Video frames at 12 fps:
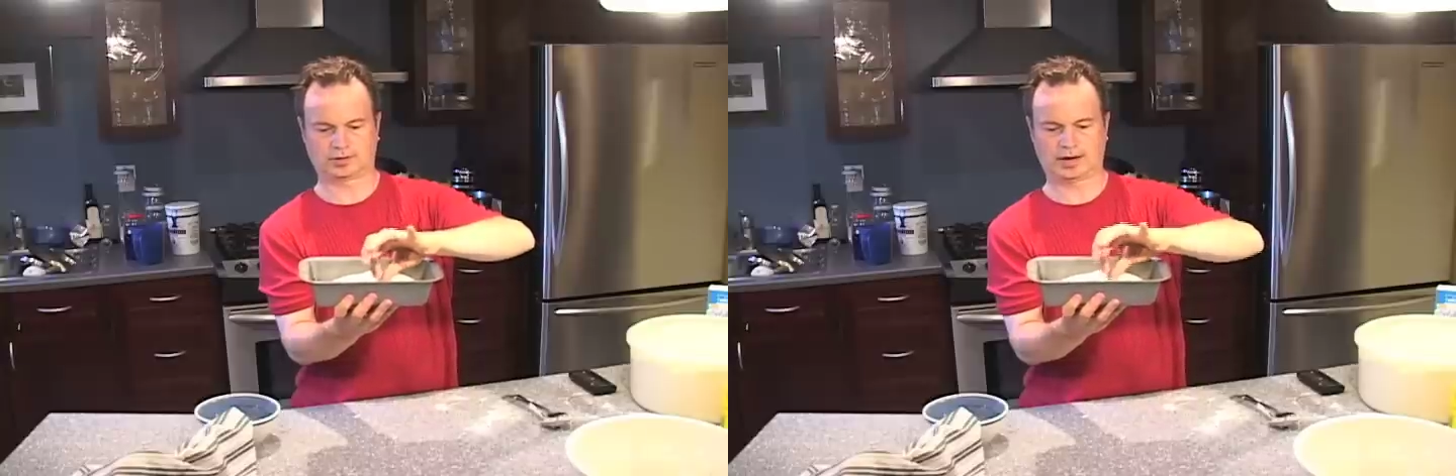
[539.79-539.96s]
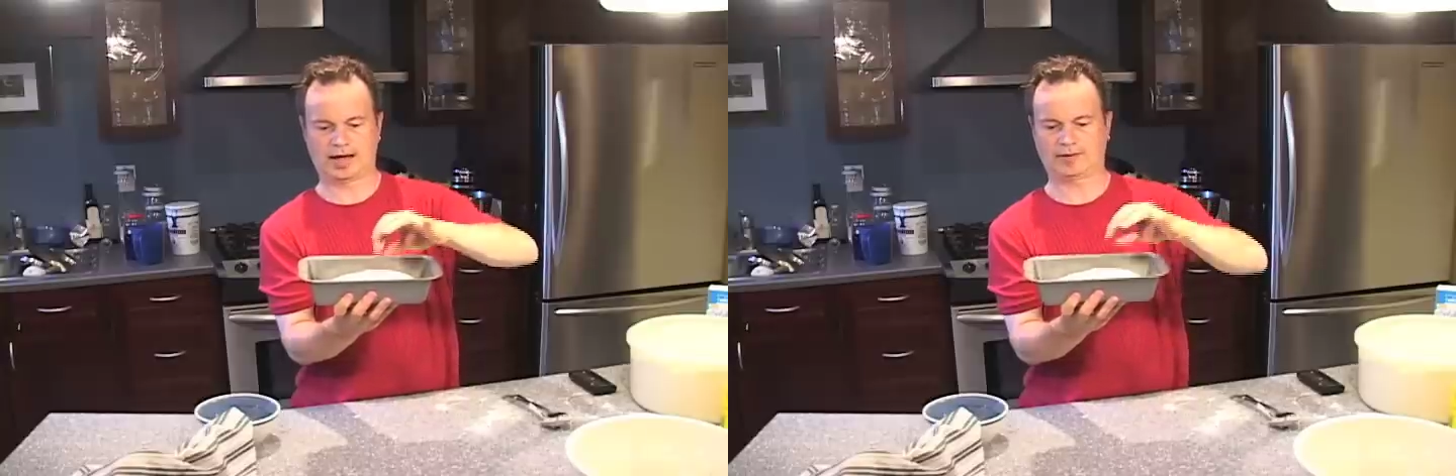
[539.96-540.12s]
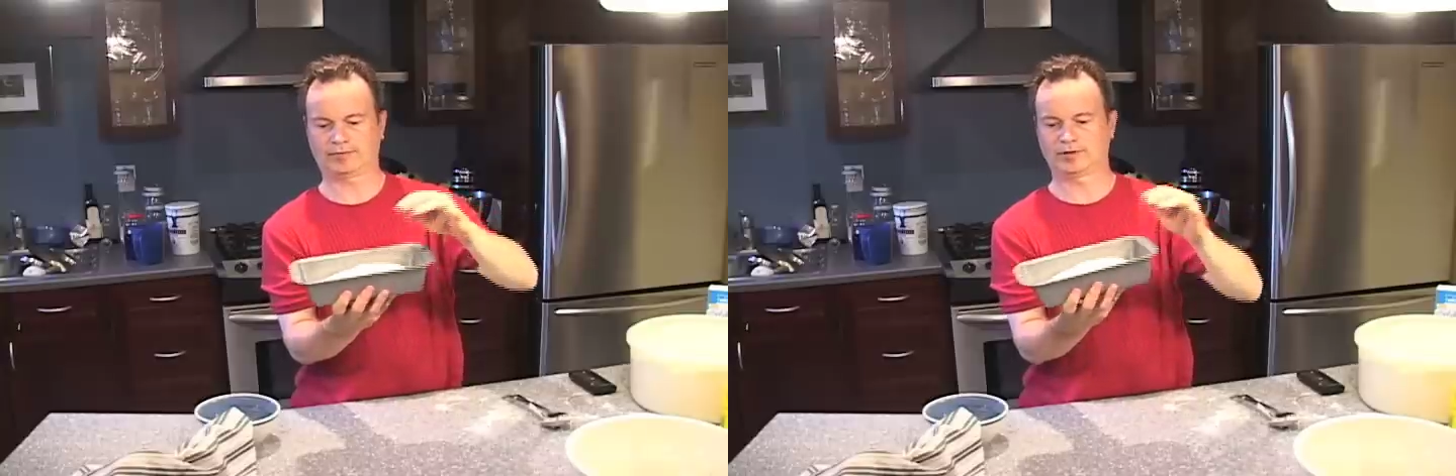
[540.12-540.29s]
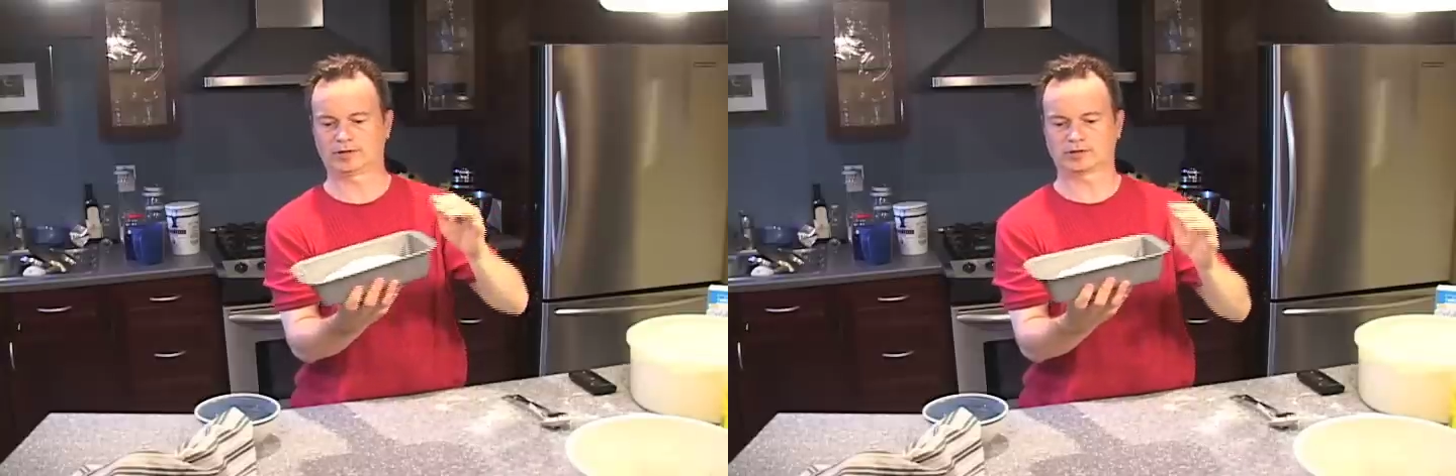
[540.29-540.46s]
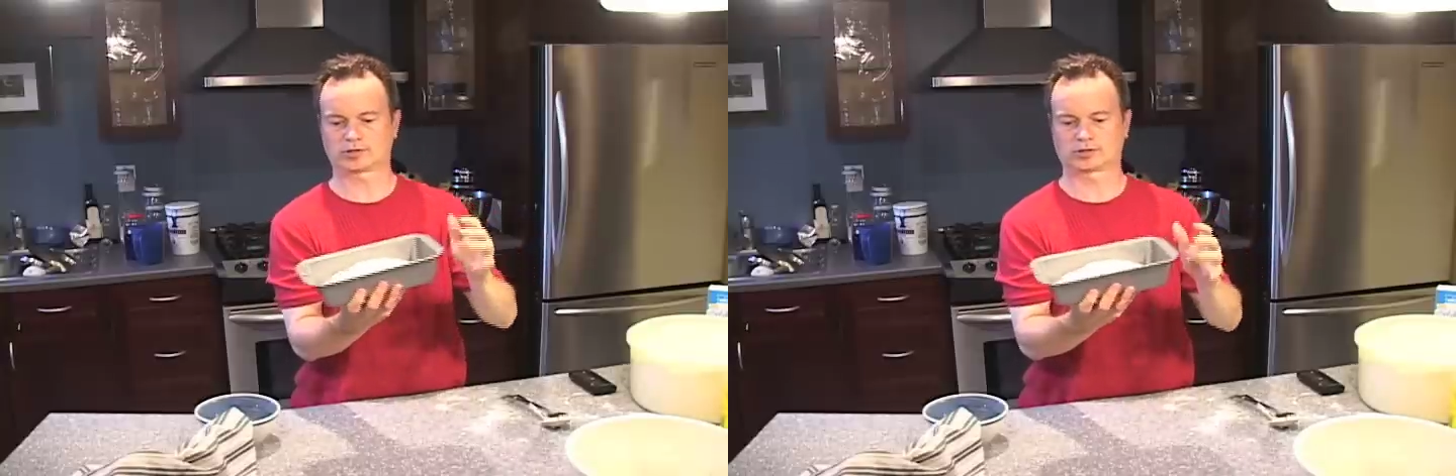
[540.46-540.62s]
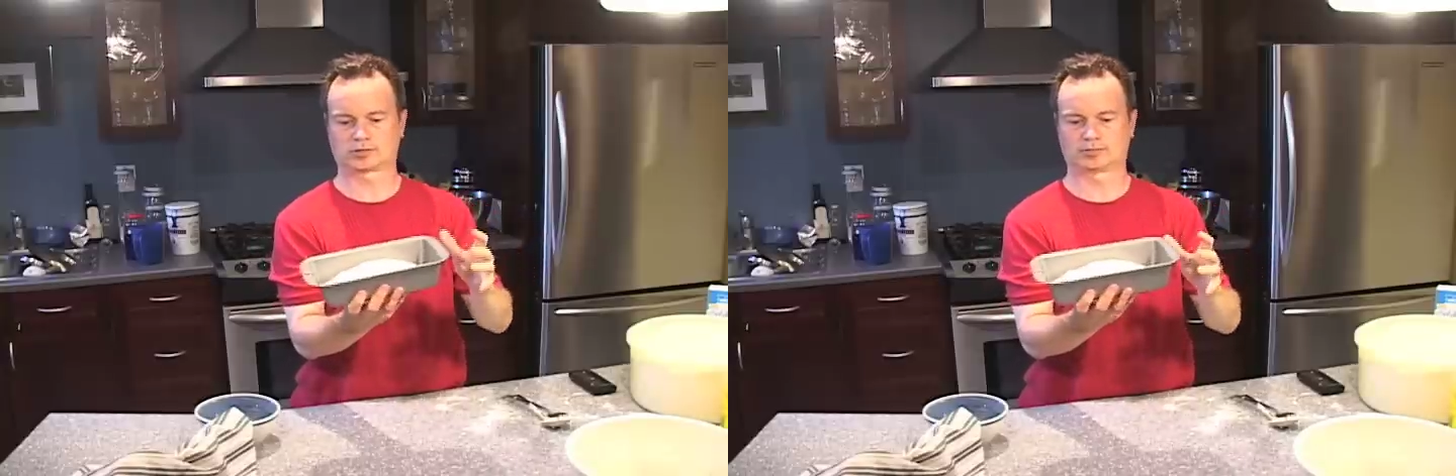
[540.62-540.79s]
half an
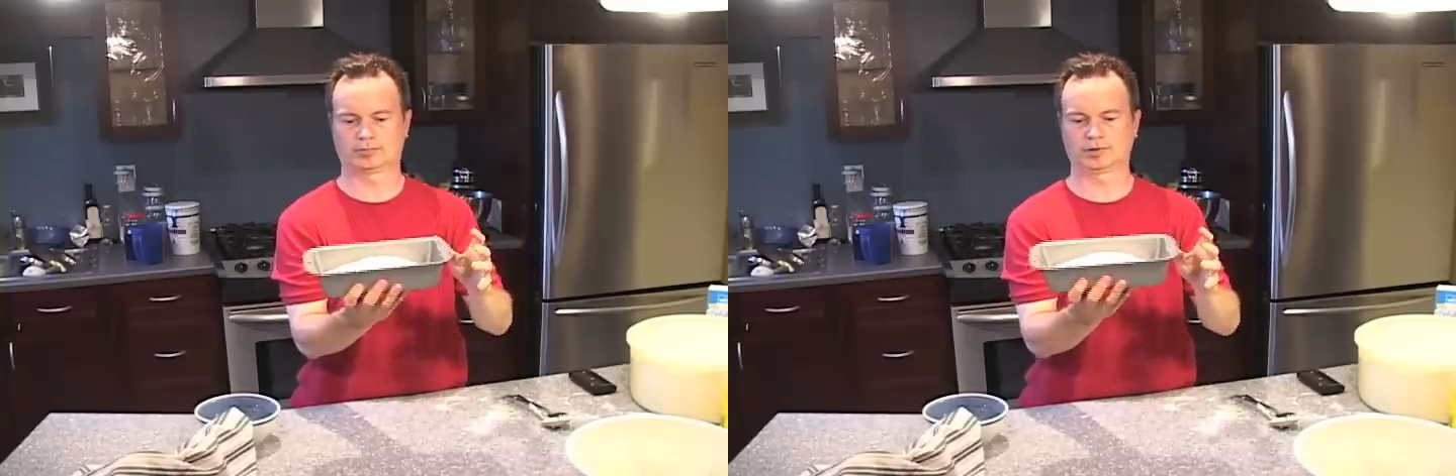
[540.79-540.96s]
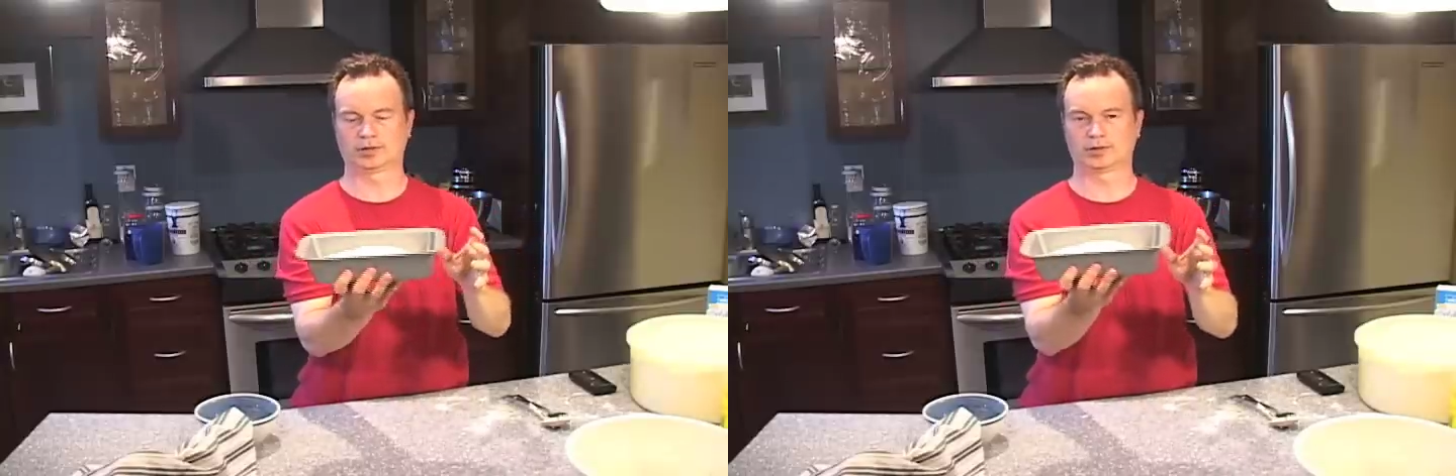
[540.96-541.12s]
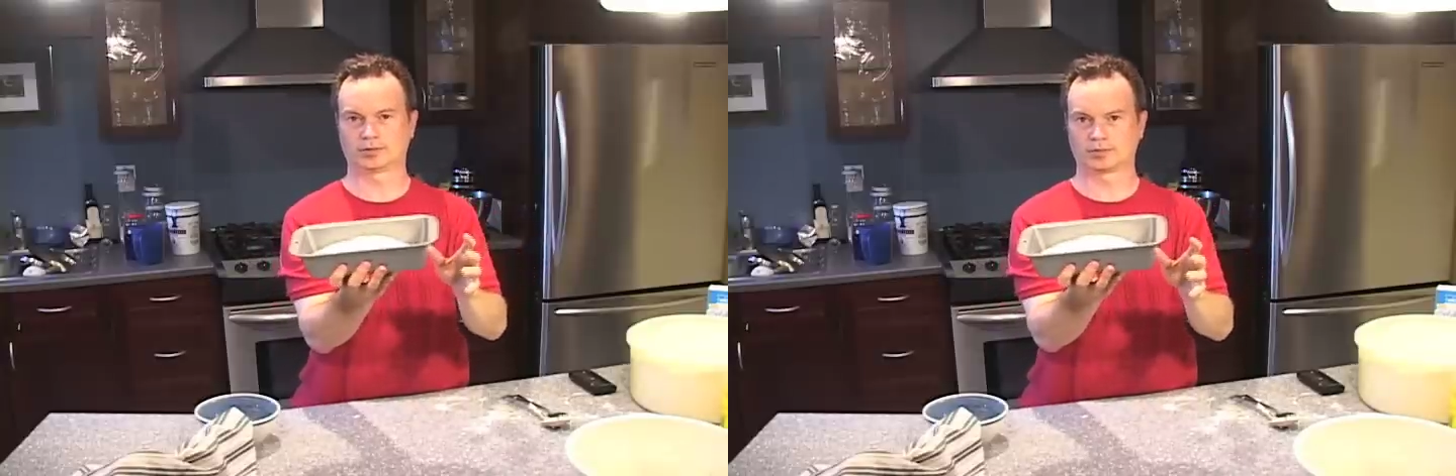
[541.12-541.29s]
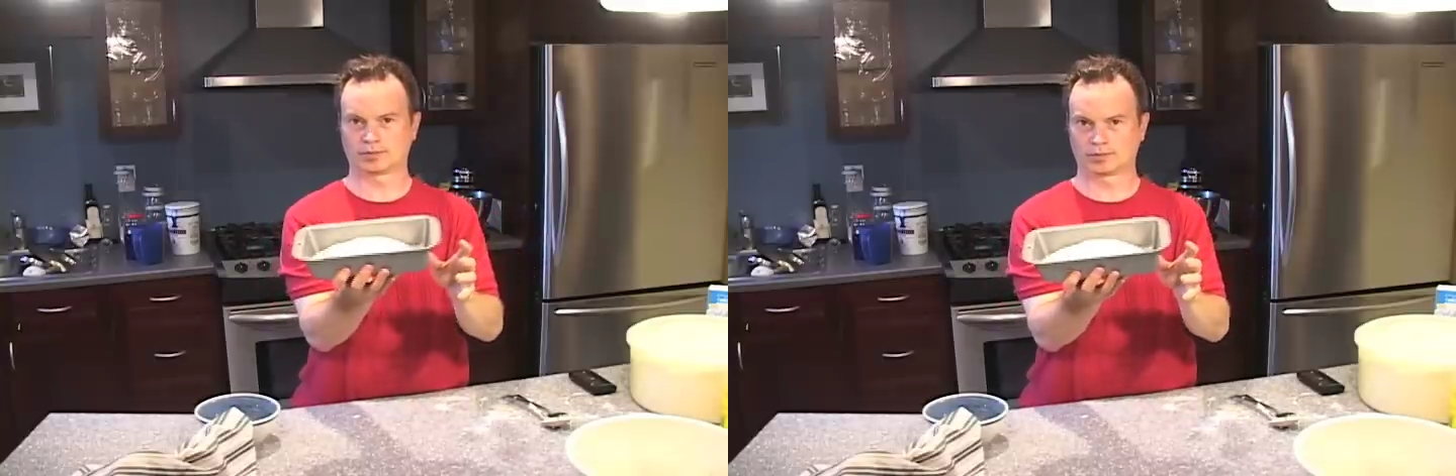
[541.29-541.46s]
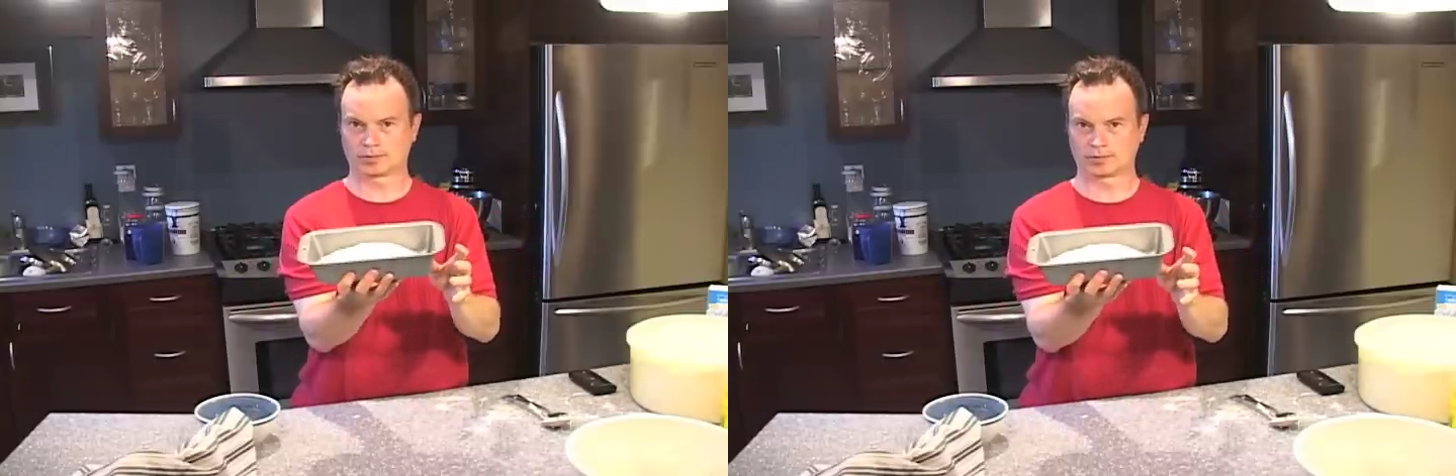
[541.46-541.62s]
inch below